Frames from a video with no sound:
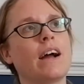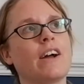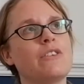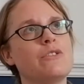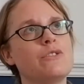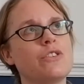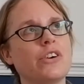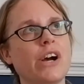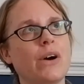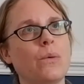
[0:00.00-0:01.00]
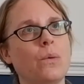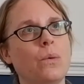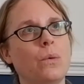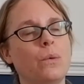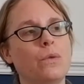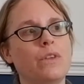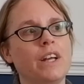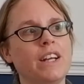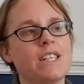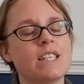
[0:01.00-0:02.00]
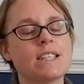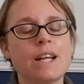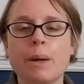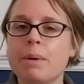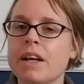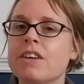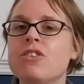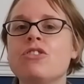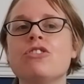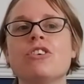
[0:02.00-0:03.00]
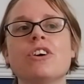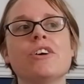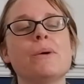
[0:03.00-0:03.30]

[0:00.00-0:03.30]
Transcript: and all the slippage,